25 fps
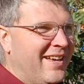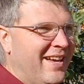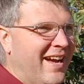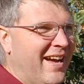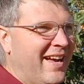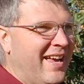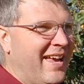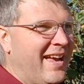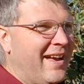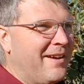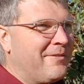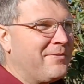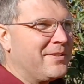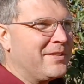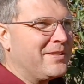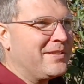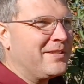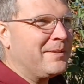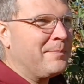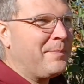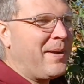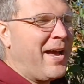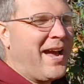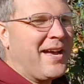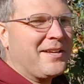I have in
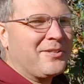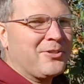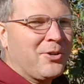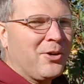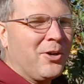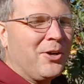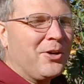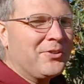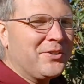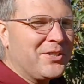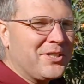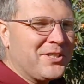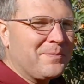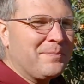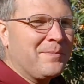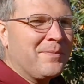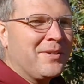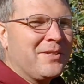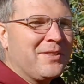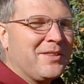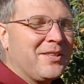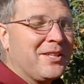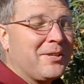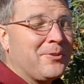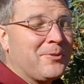the past called this
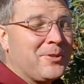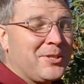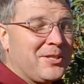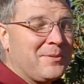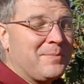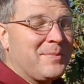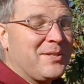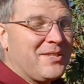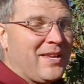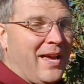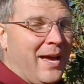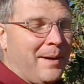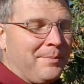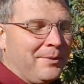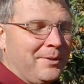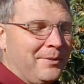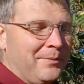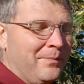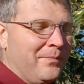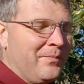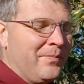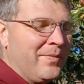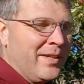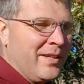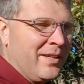the Christmas apple,
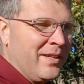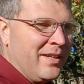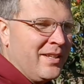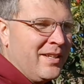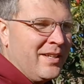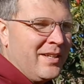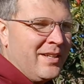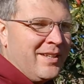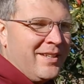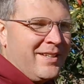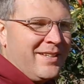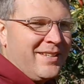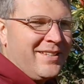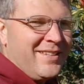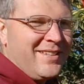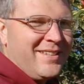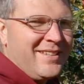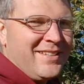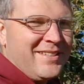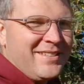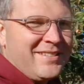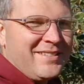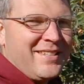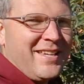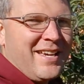
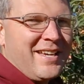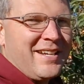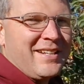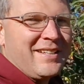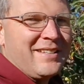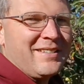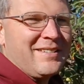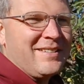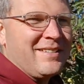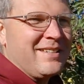is that it